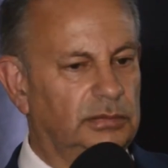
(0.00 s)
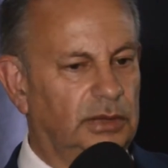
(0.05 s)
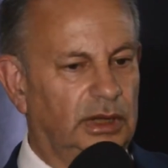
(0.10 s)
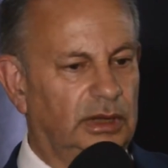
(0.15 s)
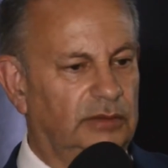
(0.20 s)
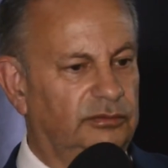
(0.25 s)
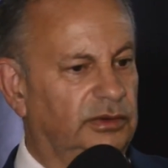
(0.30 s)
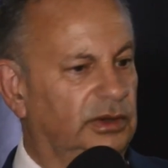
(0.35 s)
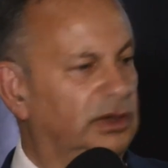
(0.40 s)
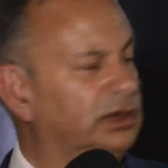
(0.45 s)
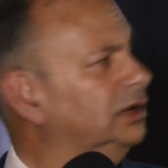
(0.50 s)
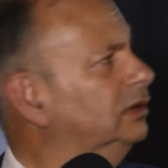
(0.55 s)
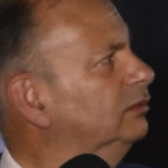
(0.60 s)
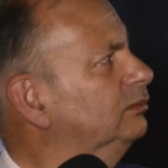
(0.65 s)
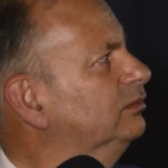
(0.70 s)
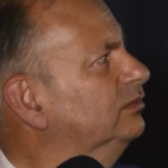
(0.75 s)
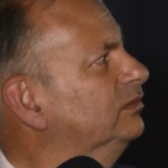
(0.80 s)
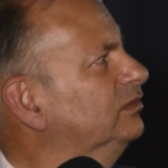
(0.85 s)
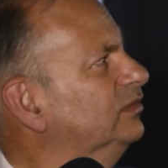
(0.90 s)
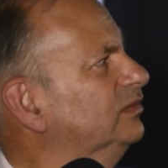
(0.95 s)
had,
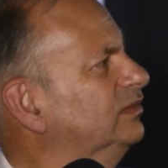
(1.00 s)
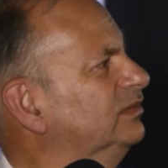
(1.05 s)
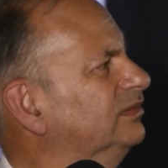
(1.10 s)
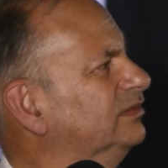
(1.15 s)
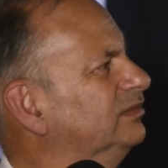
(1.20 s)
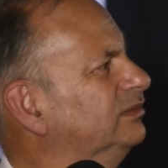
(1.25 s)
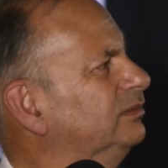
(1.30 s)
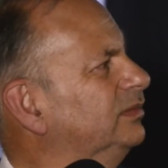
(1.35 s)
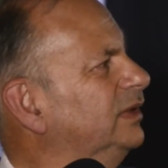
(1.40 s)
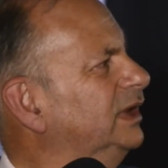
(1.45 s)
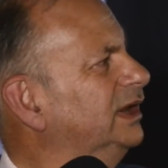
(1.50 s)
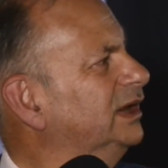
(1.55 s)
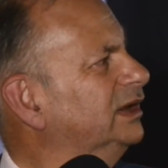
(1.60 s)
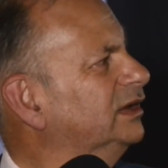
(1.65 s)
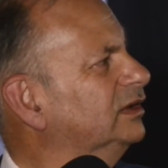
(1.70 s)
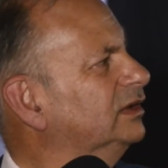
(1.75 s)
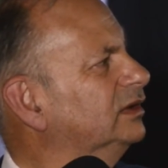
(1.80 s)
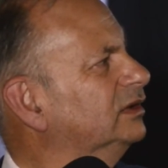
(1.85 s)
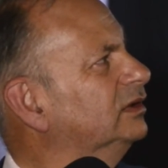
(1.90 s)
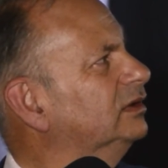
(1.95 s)
had
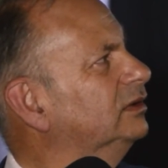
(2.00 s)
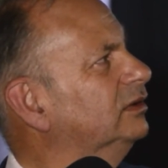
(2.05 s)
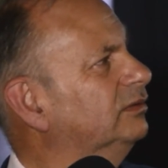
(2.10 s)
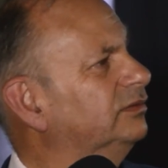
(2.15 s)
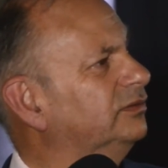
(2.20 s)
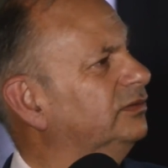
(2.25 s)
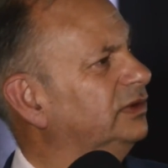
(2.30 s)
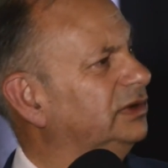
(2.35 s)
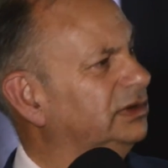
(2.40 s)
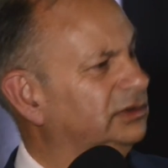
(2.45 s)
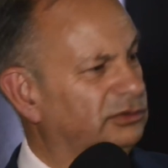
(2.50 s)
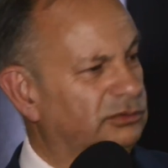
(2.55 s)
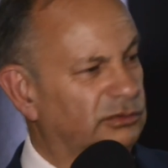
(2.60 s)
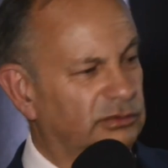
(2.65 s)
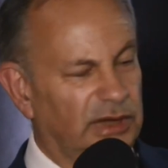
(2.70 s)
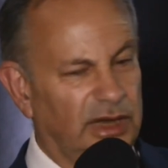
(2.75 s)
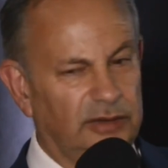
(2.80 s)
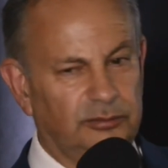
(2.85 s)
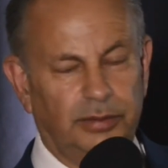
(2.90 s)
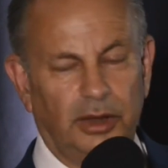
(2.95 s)
being uh, who
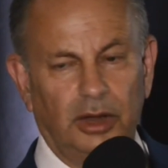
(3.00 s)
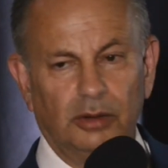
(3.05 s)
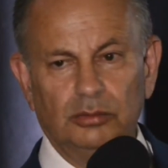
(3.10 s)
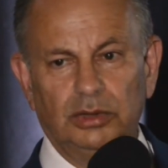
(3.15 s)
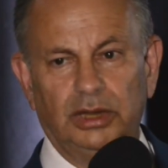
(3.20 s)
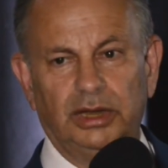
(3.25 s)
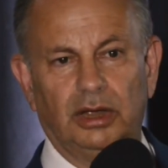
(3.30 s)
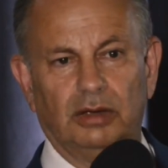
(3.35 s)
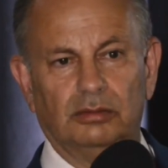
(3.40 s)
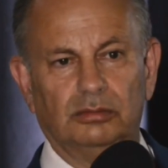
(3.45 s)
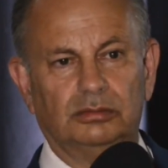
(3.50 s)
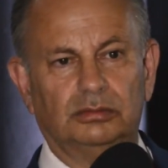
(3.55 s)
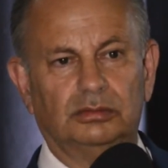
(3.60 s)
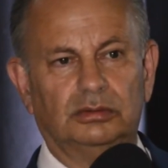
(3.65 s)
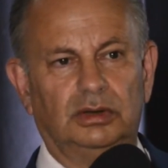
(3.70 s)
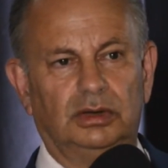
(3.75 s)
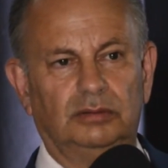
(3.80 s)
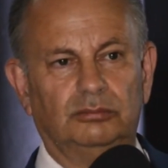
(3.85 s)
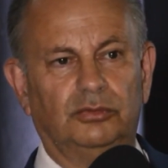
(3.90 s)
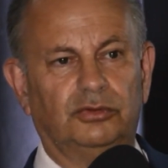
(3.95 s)
had
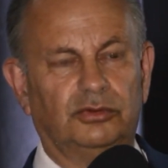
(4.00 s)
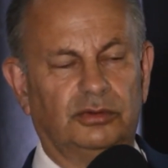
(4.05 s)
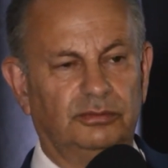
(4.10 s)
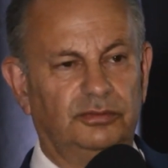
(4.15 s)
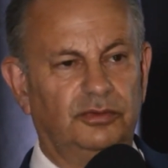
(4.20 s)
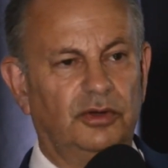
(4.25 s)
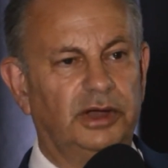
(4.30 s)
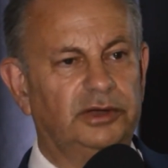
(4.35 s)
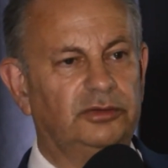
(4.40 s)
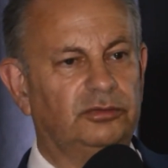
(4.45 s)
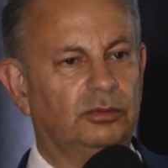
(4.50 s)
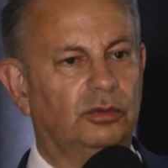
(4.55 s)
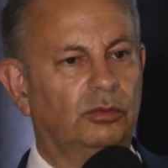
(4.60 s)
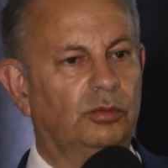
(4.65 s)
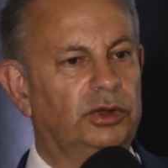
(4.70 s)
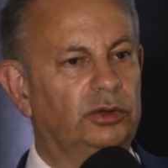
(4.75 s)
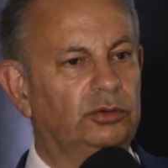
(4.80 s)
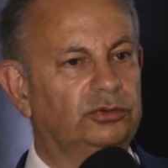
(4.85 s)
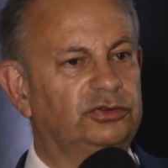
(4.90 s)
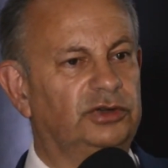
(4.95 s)
polio and was confined to a
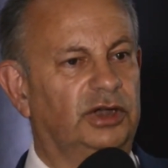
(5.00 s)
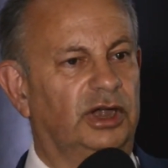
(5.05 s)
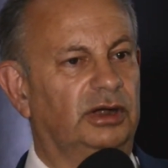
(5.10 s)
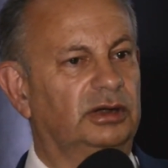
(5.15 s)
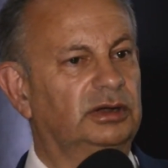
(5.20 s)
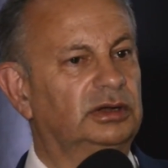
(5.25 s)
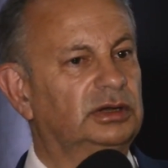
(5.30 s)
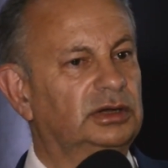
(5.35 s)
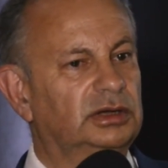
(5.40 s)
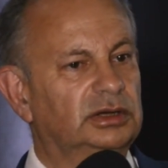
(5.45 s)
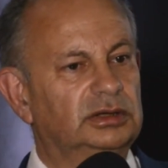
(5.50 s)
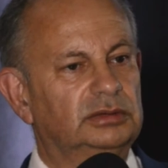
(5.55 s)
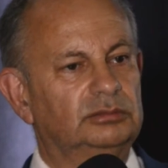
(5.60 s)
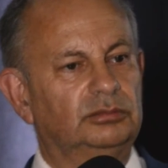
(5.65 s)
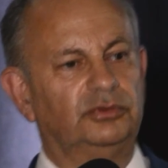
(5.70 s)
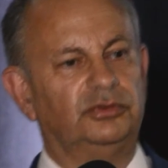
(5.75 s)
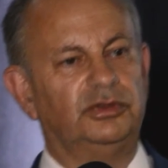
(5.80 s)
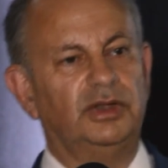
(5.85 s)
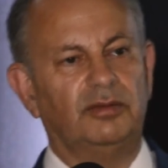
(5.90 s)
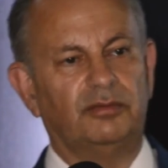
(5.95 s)
wheelchair,
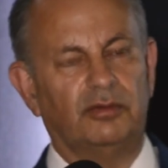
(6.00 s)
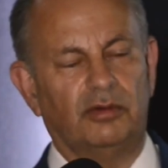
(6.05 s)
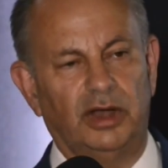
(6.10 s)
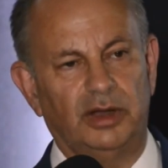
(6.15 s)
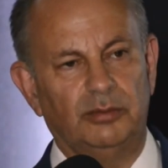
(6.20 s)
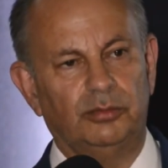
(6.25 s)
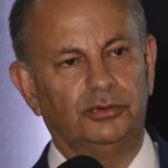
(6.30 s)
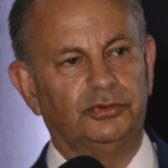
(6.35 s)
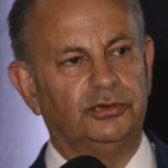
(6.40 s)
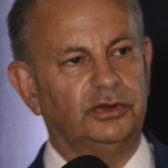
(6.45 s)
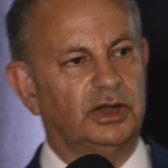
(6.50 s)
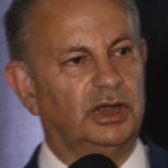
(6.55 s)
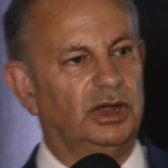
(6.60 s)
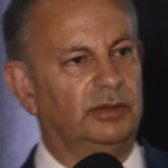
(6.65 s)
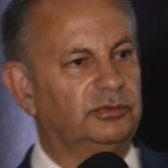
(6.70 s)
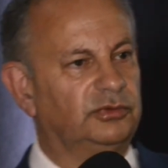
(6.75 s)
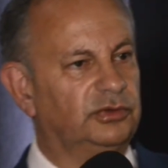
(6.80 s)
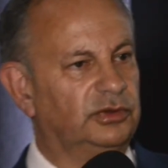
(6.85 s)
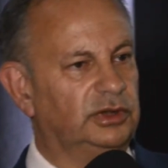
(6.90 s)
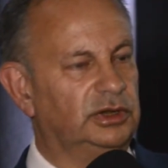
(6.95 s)
was never able to
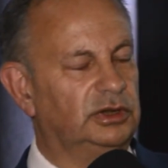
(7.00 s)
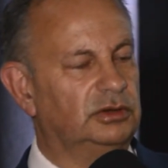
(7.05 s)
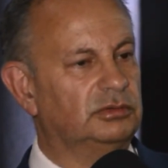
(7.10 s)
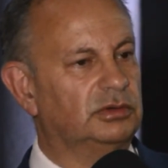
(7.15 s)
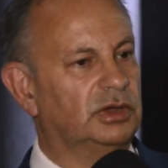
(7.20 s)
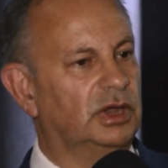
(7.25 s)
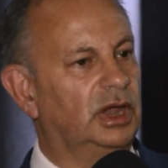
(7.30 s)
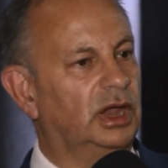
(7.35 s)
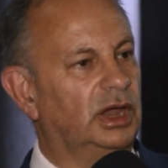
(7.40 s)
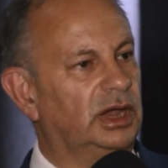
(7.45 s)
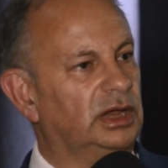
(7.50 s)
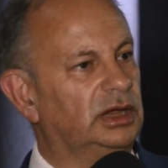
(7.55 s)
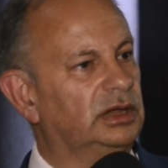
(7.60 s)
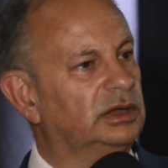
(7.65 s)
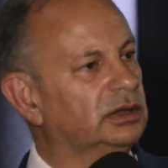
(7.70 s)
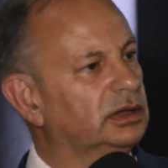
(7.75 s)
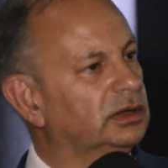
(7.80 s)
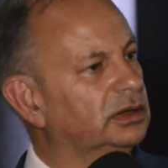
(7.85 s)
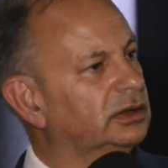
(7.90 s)
come to the UK.